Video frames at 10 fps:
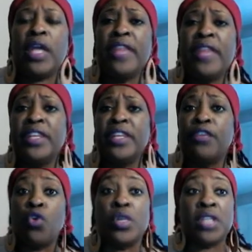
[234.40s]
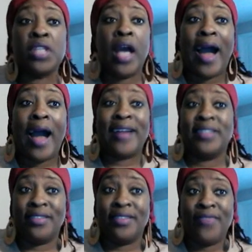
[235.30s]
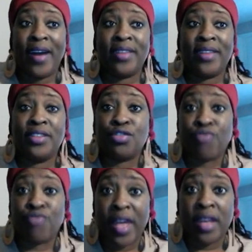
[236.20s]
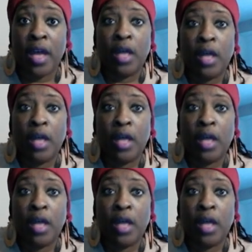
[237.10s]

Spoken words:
and then, of course, identifying the trend.